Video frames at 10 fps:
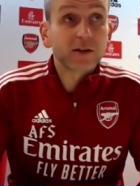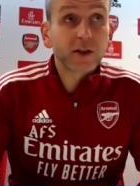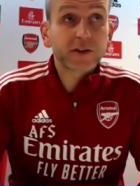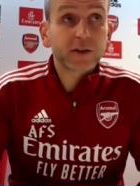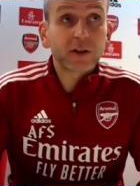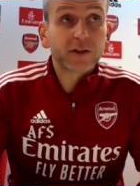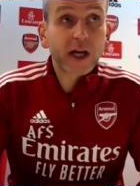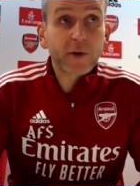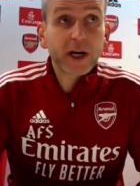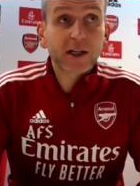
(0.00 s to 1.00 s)
and not a
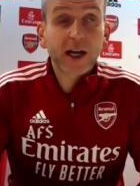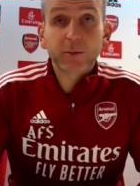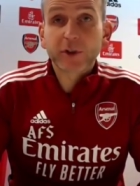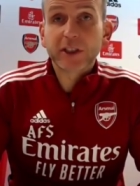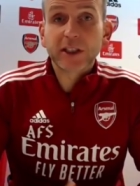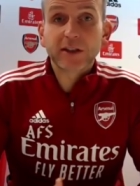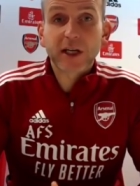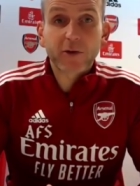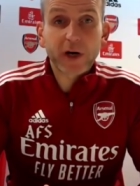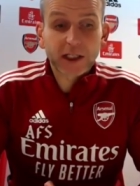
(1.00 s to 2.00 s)
direct line, but an
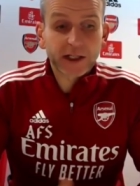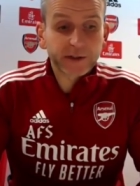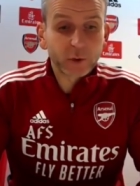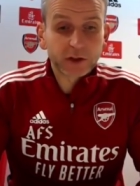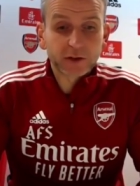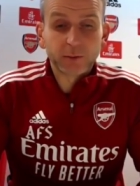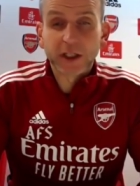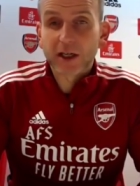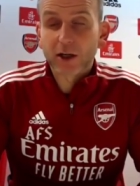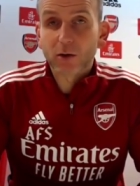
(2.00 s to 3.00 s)
indirect line with
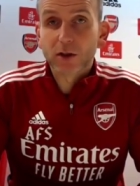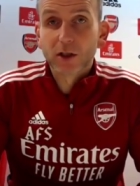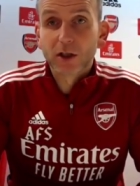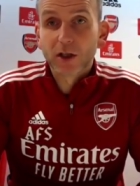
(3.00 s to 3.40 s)
Mikel.